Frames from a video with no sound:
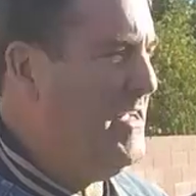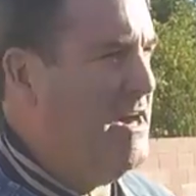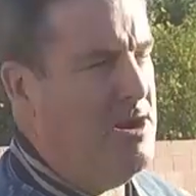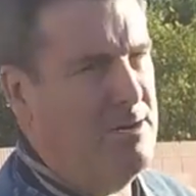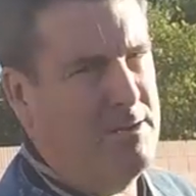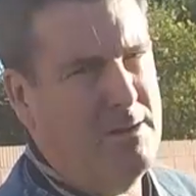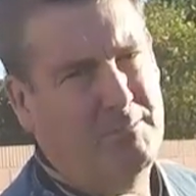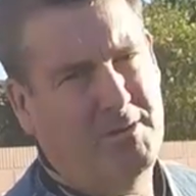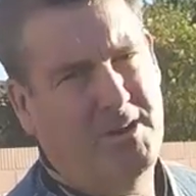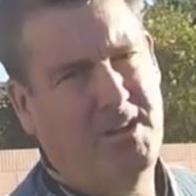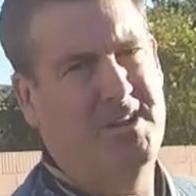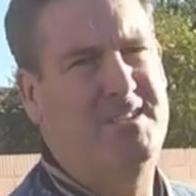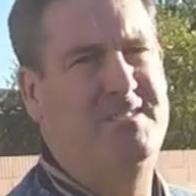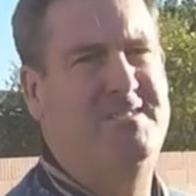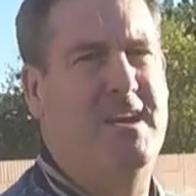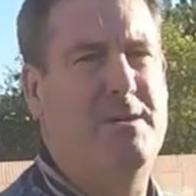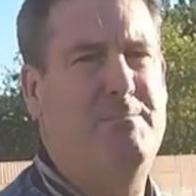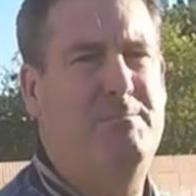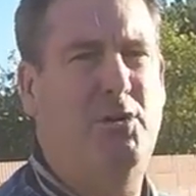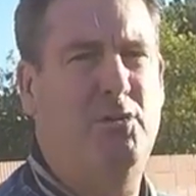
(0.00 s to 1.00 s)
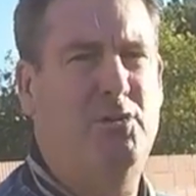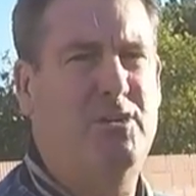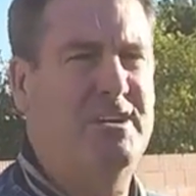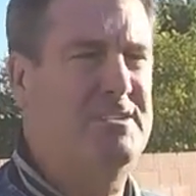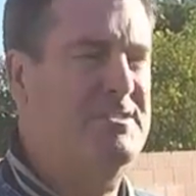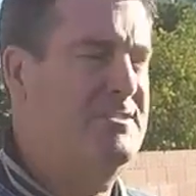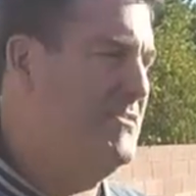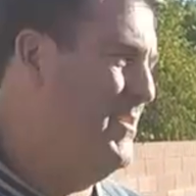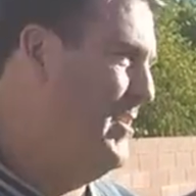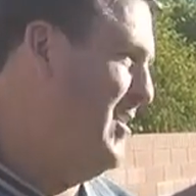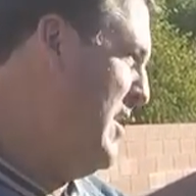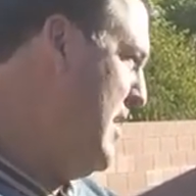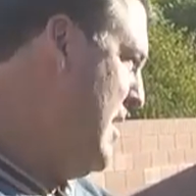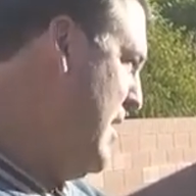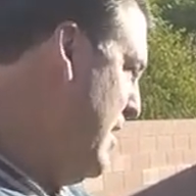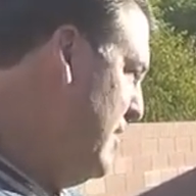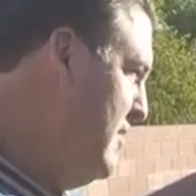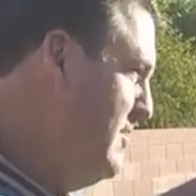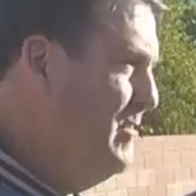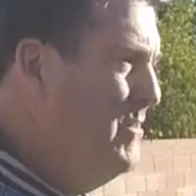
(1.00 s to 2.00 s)
out, and I'm going to demo this
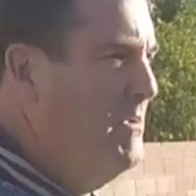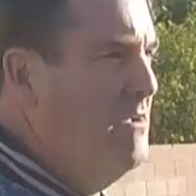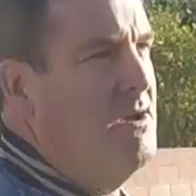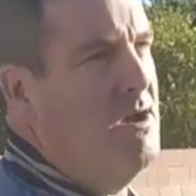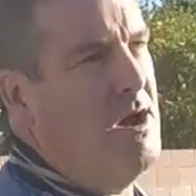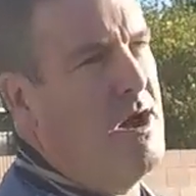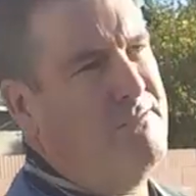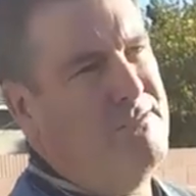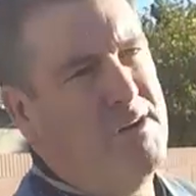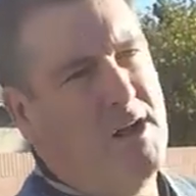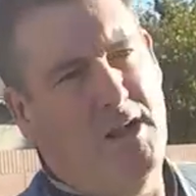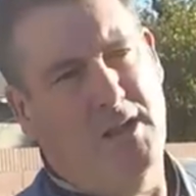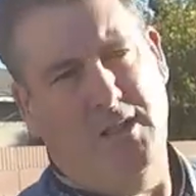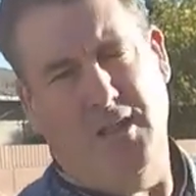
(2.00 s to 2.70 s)
today. I've got a